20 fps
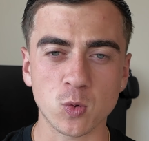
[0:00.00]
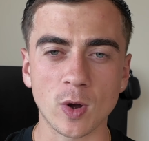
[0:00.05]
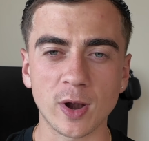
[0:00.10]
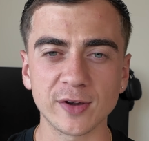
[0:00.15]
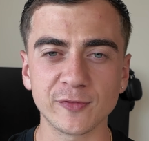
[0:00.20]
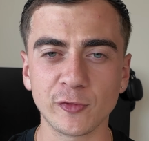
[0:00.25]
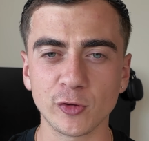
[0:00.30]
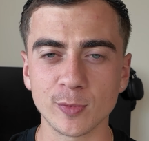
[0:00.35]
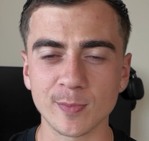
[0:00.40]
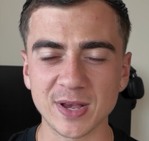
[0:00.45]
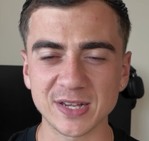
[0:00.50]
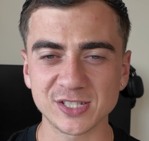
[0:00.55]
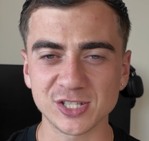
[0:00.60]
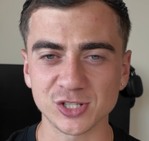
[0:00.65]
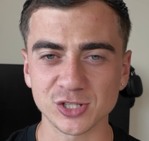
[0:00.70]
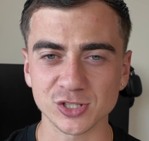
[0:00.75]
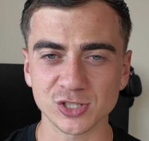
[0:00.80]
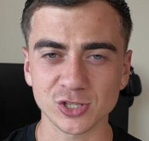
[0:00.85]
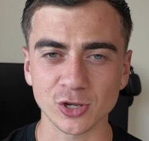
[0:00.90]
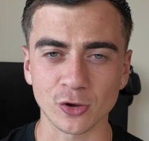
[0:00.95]
quite a few
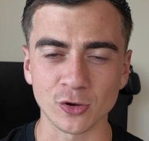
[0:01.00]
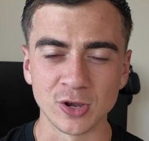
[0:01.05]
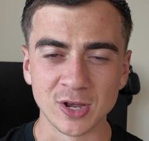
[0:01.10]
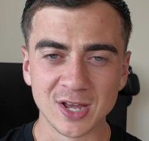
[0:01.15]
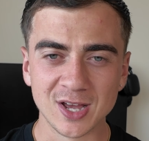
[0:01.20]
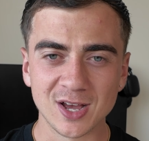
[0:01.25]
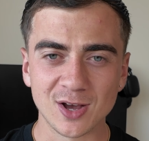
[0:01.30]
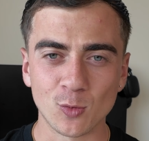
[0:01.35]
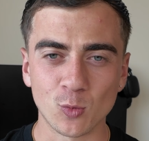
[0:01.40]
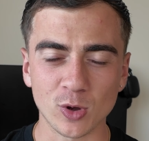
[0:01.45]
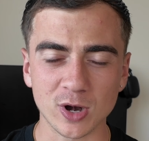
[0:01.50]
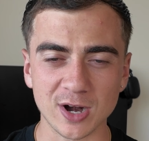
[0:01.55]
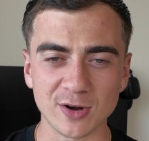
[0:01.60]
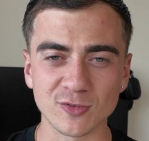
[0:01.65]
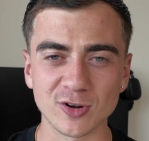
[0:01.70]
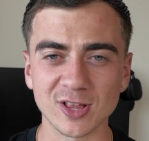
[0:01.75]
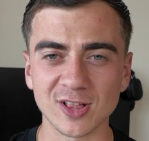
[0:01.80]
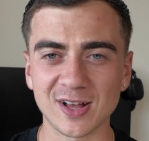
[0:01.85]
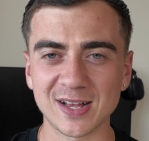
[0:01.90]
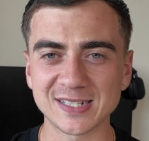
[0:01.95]
messages. So what I
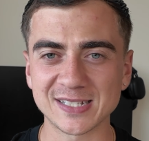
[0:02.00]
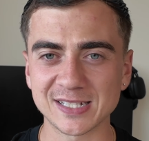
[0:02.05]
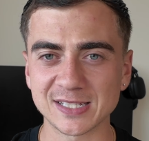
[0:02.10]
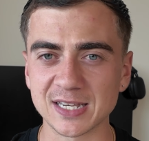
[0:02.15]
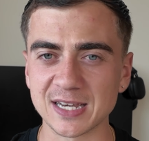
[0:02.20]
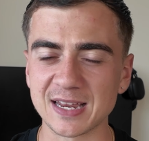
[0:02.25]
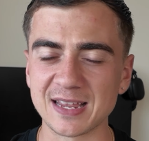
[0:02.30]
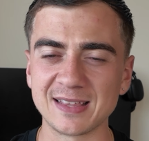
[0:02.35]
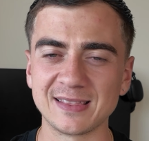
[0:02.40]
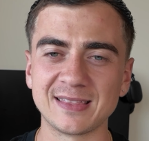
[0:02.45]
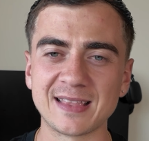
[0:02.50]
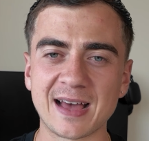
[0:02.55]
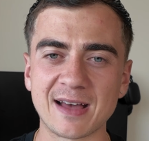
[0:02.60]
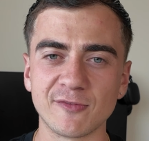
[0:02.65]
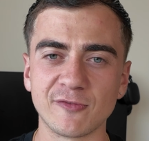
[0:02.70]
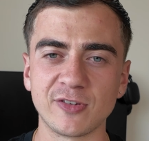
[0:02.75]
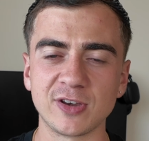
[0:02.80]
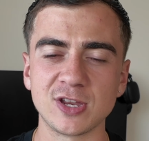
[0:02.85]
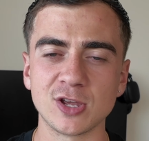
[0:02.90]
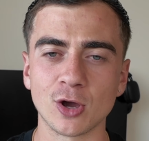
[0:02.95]
realized is that in
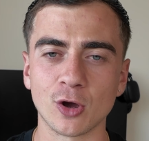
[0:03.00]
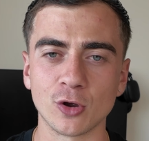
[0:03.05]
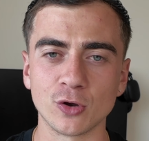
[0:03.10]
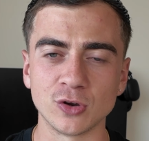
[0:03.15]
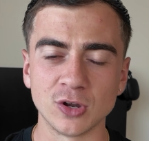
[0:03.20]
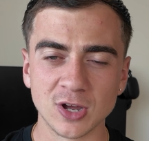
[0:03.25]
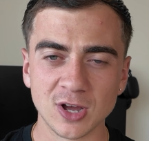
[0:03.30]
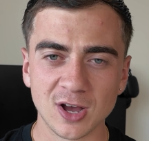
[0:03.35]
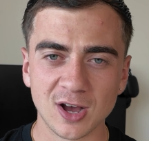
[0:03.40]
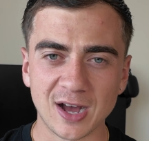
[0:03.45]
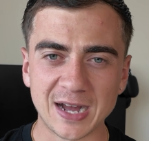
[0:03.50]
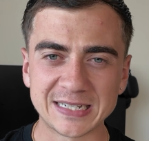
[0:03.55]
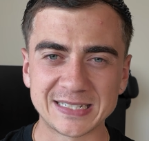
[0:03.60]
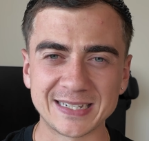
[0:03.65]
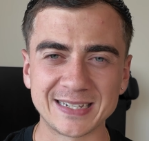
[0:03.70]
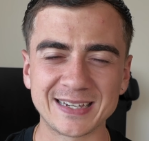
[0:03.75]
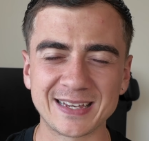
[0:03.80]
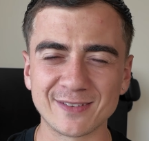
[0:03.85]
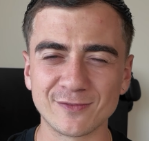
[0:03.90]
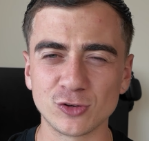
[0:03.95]
that video, I
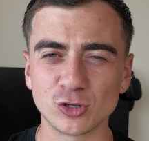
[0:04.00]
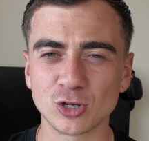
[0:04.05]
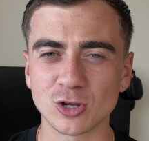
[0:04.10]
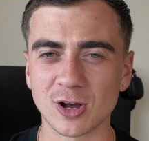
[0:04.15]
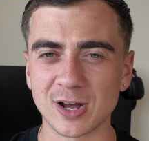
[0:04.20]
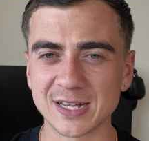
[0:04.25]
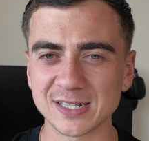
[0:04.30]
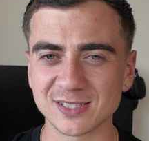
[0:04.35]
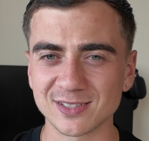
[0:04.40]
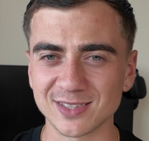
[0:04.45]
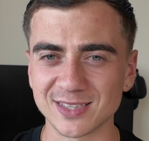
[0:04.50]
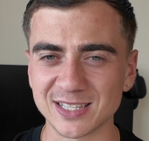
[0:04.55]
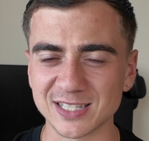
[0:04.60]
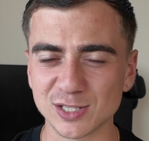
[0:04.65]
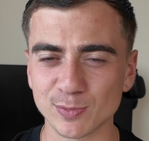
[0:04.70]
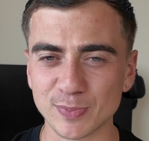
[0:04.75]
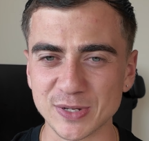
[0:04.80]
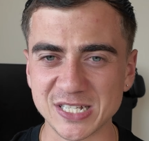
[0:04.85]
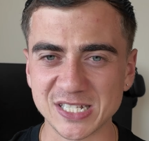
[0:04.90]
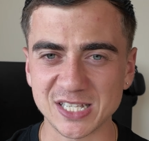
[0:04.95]
didn't give you guys the
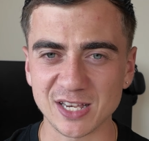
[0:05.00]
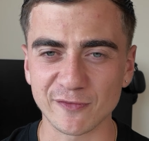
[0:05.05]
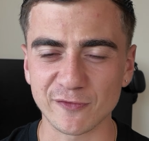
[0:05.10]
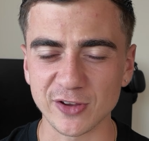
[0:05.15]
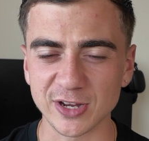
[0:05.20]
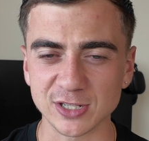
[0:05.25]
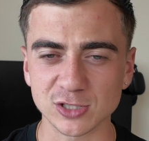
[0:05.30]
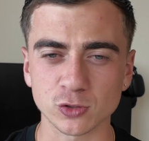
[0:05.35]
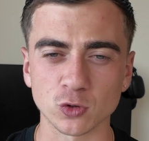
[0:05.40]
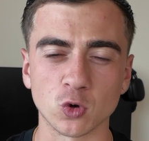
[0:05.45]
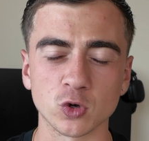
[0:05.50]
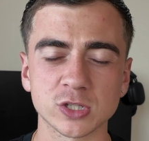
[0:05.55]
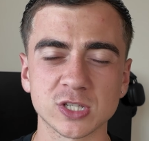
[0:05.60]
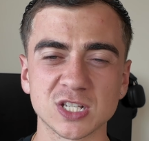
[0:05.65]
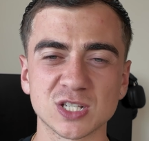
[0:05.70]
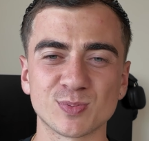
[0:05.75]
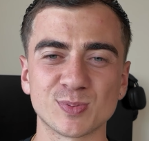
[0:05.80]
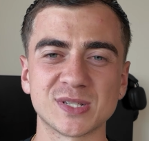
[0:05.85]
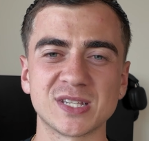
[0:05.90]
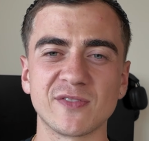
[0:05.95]
specific source,
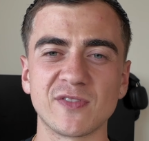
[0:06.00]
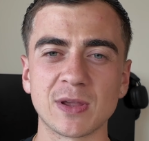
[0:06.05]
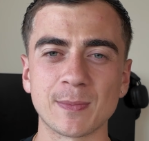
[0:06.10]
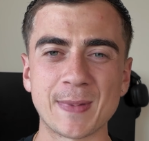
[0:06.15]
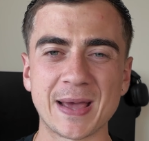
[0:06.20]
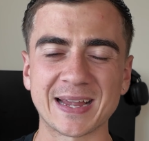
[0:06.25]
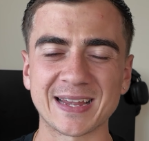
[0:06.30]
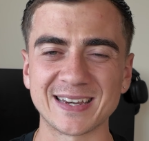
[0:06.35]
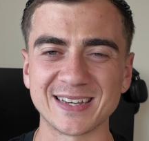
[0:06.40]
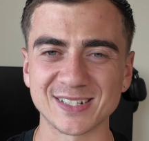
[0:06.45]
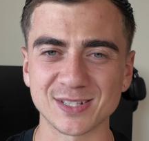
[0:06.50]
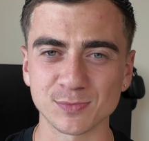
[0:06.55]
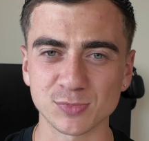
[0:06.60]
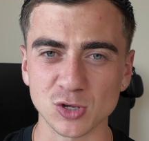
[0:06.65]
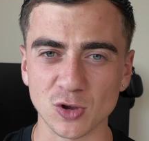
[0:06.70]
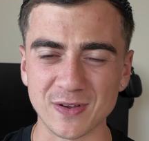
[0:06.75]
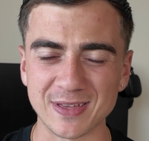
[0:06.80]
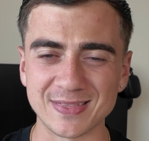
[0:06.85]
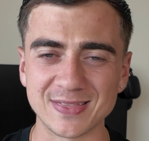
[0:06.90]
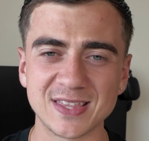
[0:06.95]
the specific mechanism.
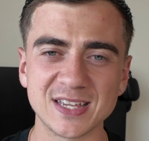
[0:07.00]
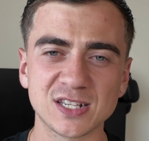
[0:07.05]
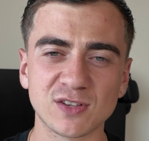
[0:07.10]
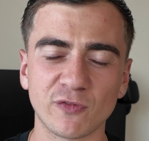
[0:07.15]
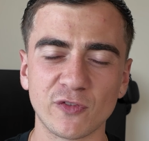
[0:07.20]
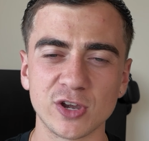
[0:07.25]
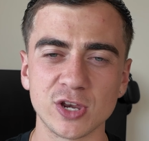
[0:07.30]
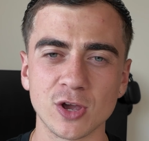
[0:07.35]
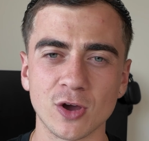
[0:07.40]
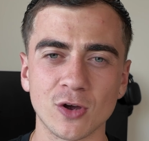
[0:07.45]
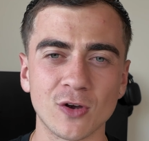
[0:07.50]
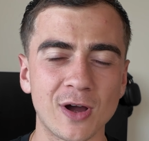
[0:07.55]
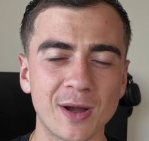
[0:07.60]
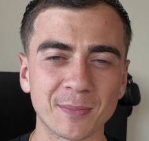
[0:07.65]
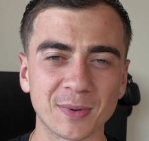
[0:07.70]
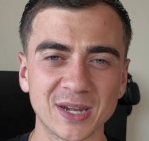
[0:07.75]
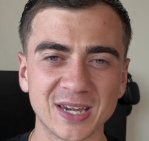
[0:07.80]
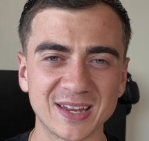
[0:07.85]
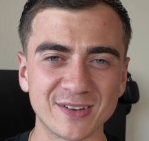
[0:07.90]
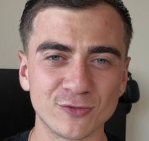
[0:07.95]
So in this video,
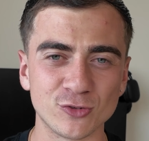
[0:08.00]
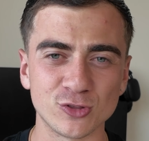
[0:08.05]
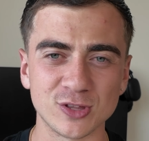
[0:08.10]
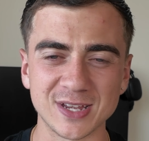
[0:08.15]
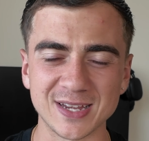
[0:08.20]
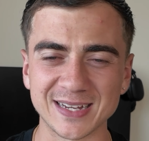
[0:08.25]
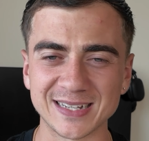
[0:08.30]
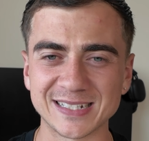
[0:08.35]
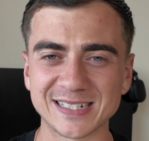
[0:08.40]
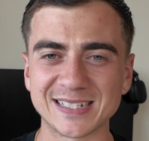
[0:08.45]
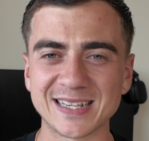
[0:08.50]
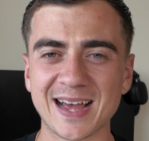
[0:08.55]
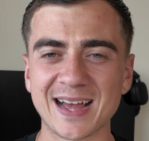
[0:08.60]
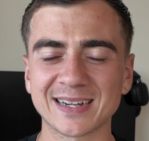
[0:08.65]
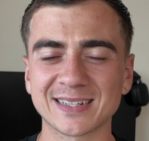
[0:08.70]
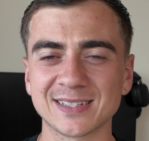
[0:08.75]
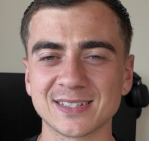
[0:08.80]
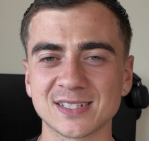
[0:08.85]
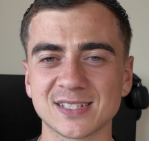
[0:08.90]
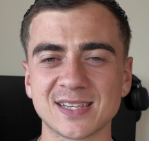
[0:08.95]
I'm going to give you the
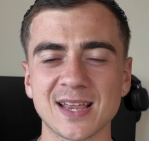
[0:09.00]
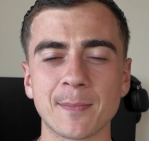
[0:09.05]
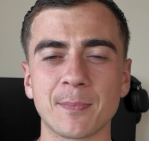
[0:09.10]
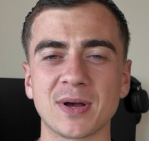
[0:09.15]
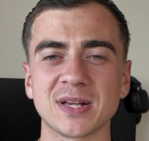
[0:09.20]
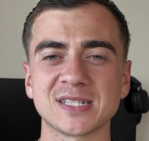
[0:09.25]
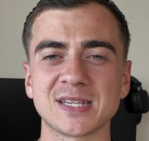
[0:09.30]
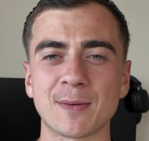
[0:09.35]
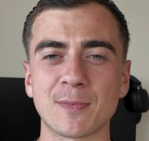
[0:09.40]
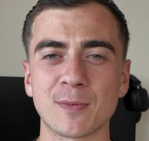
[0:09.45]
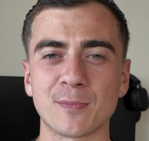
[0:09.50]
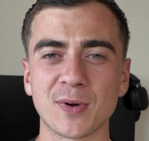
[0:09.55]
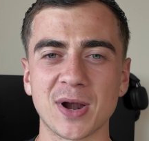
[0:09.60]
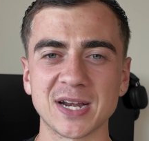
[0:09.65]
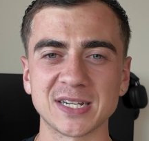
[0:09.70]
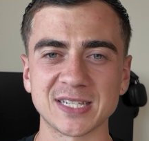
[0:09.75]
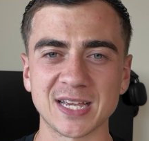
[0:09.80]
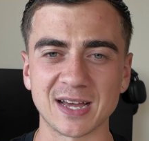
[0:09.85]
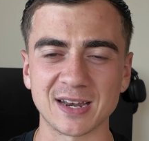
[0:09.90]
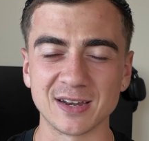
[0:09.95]
exact step-by-step and
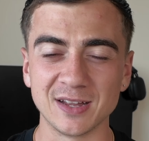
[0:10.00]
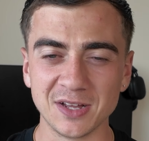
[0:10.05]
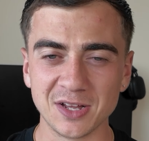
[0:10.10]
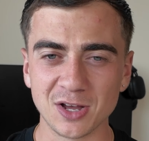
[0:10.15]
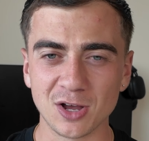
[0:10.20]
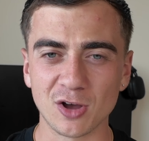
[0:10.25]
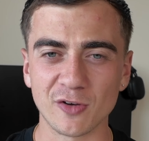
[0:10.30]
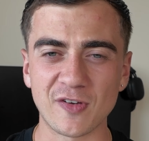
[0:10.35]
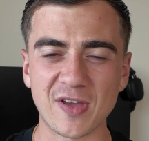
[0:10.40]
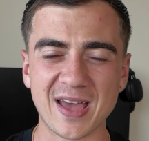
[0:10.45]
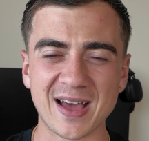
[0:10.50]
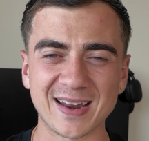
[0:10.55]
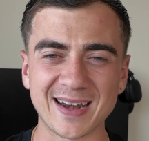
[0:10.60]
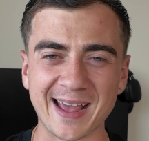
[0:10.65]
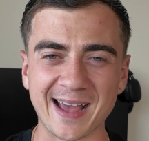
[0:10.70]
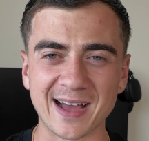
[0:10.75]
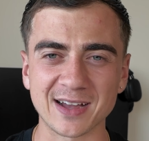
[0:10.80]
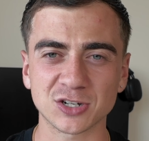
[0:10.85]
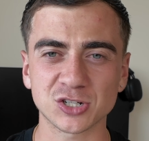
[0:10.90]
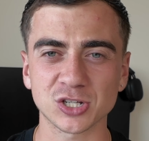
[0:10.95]
breakdown of how
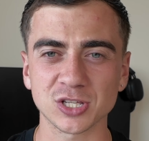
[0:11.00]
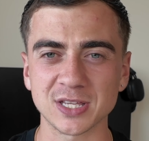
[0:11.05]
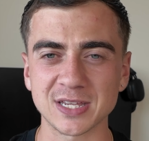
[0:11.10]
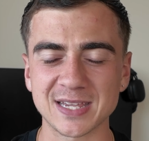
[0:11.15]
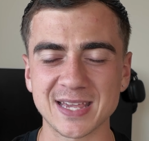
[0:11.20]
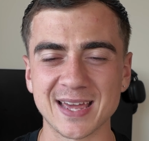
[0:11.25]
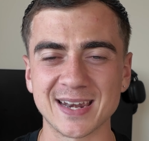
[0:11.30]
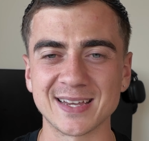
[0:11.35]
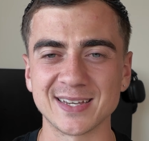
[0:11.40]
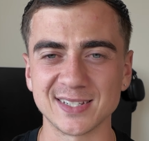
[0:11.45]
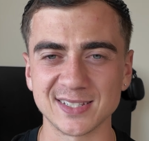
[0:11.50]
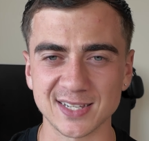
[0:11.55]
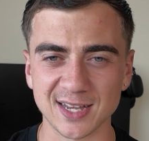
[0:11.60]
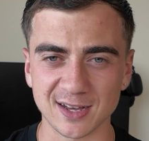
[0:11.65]
to actually get it